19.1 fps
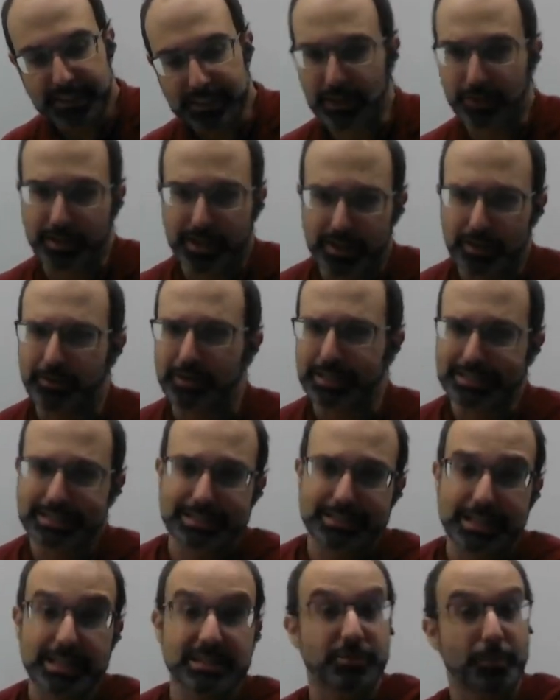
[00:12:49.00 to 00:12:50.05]
All right.
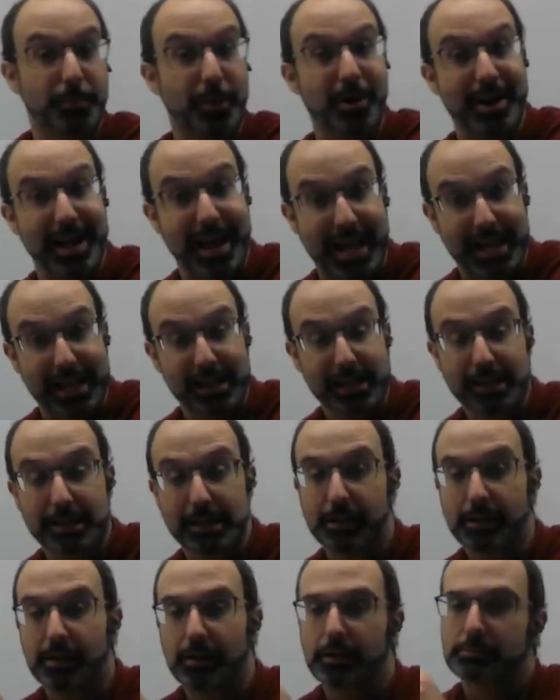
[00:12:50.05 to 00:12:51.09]
That's for part A.
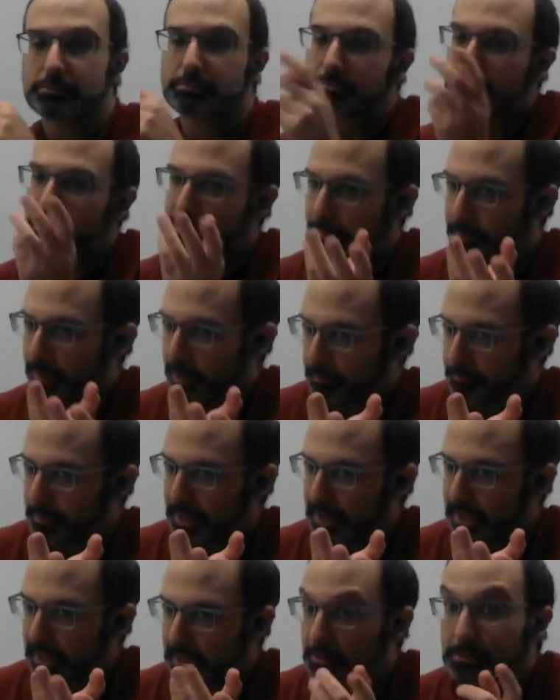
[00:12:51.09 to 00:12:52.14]
There's a part
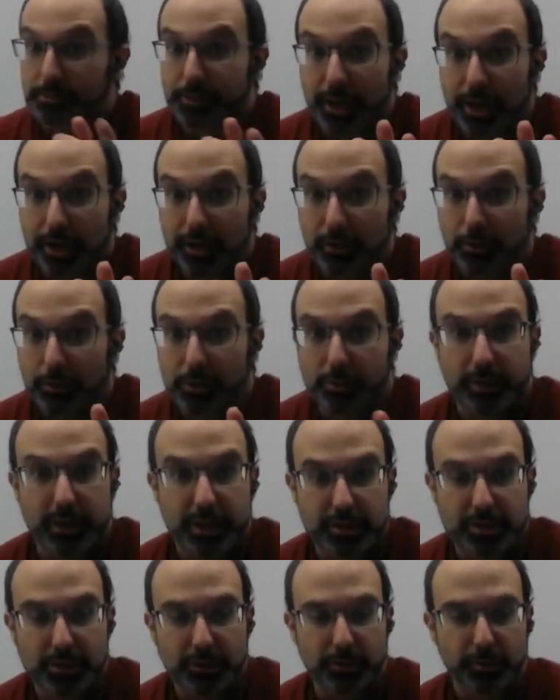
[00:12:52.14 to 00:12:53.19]
B. Oh no, what are we
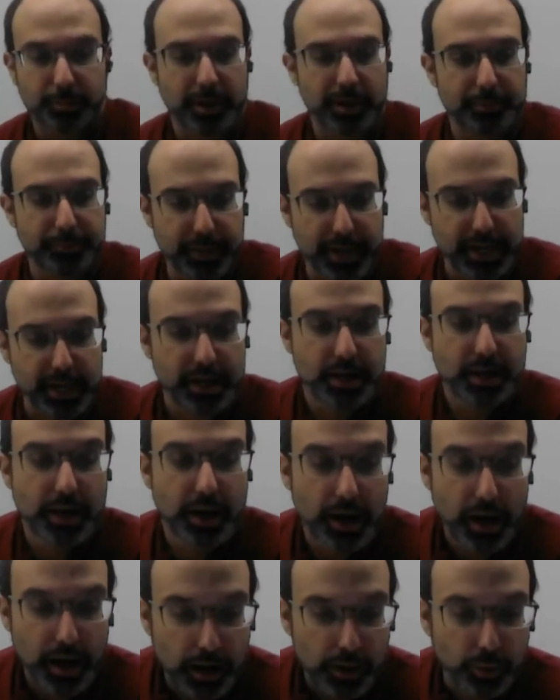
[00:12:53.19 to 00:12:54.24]
going to do? Part B,
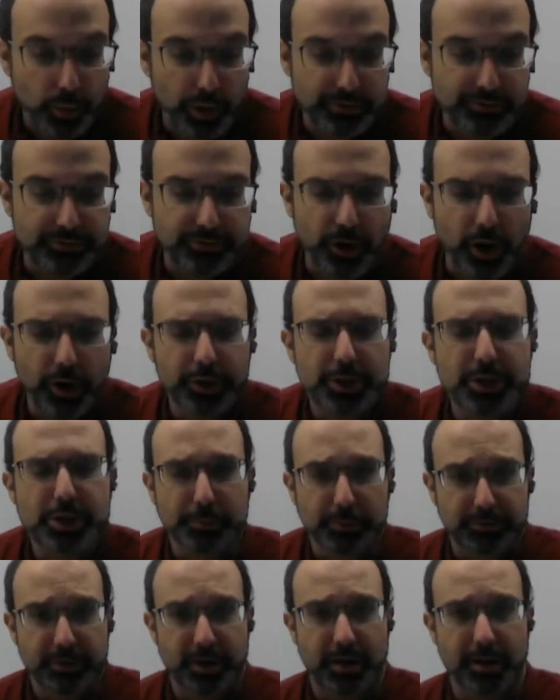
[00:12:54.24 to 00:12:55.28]
what
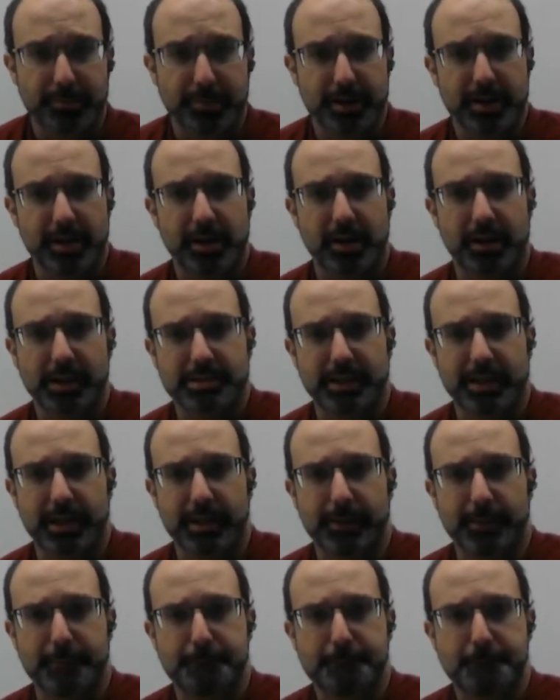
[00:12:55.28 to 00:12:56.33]
volume of carbon
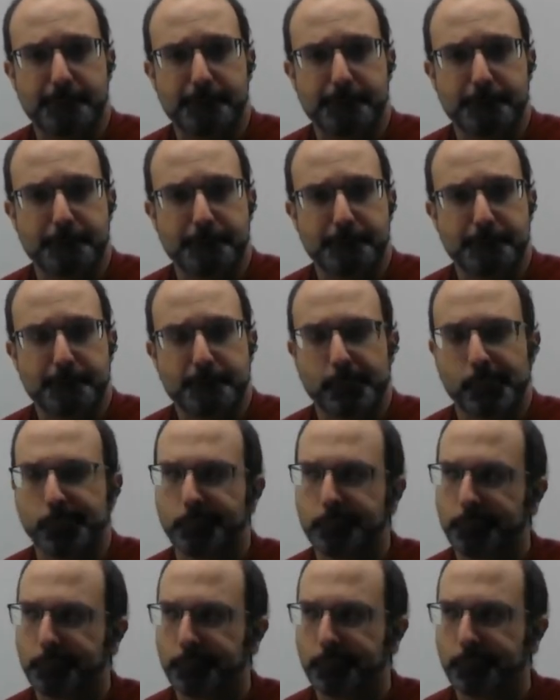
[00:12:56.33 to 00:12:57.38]
dioxide?
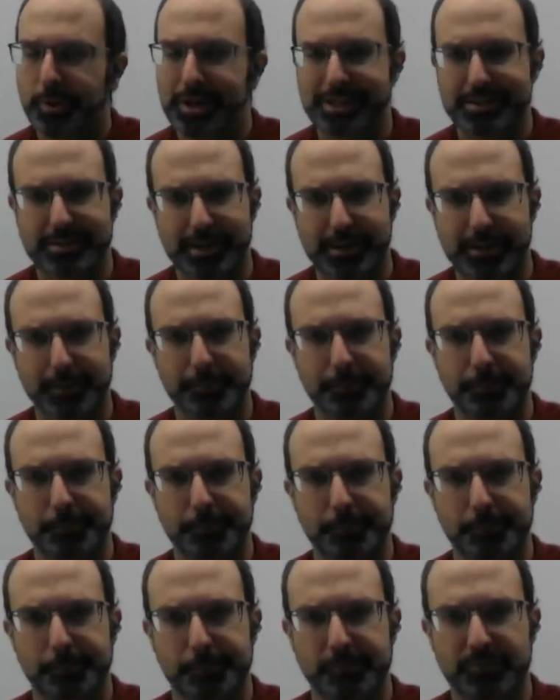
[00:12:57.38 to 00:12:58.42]
Wait a second.
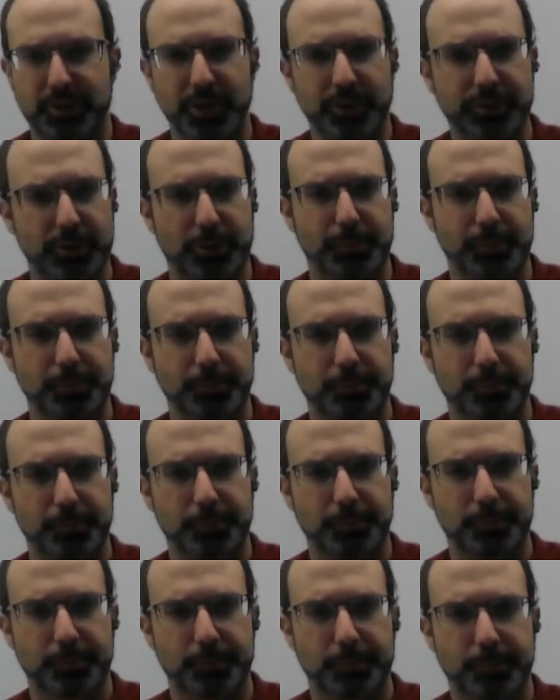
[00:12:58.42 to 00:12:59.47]
Volume?
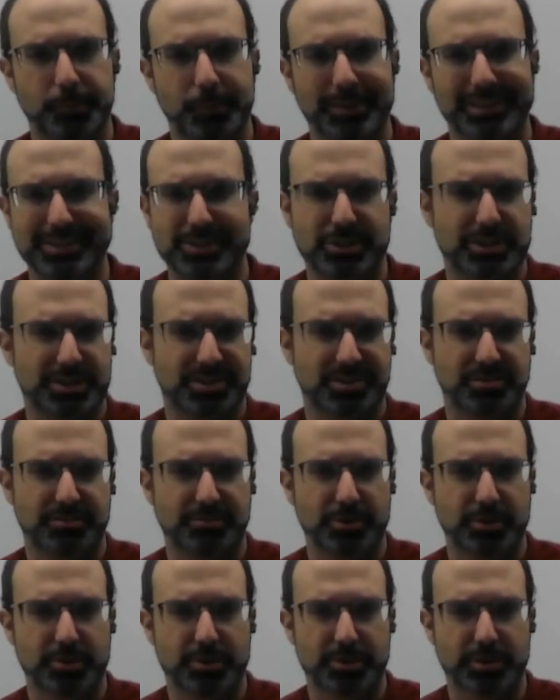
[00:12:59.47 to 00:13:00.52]
That's just a
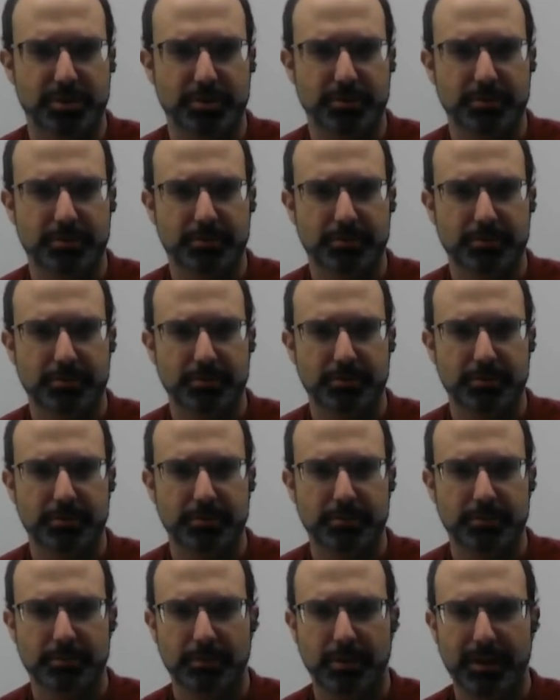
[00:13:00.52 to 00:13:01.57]
conversion.
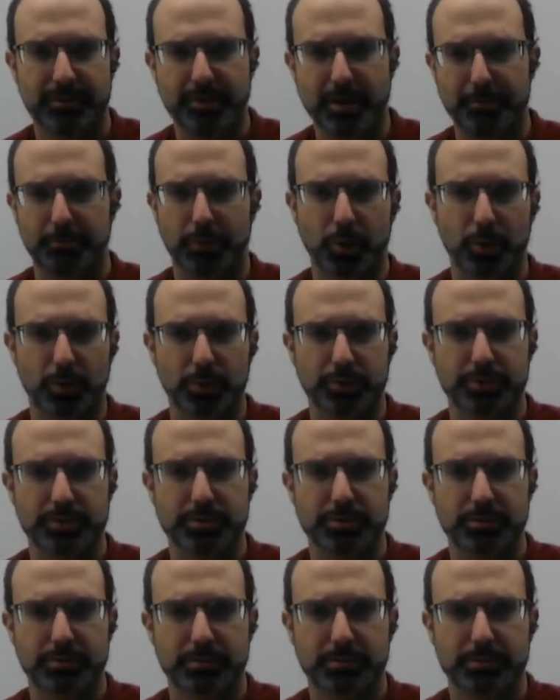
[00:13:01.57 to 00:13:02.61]
I've got
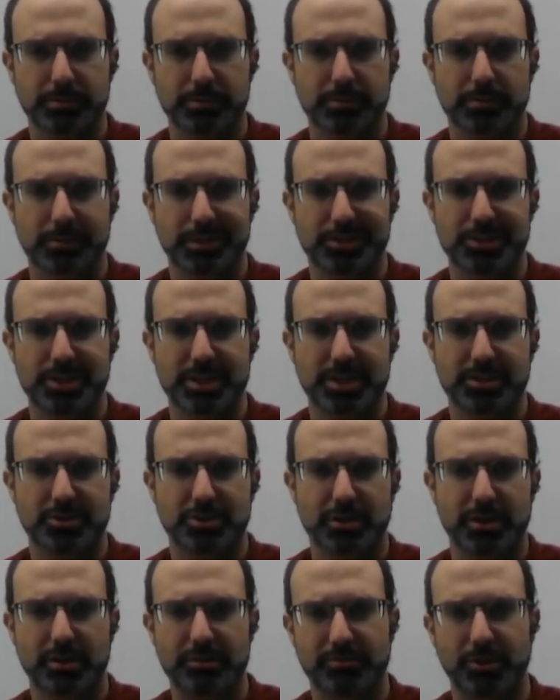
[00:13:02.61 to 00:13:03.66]
moles. I just need to
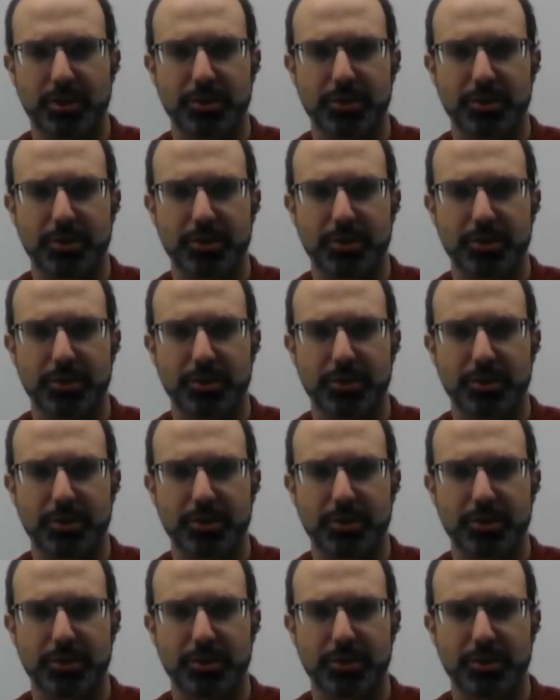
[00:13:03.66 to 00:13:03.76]
turn it into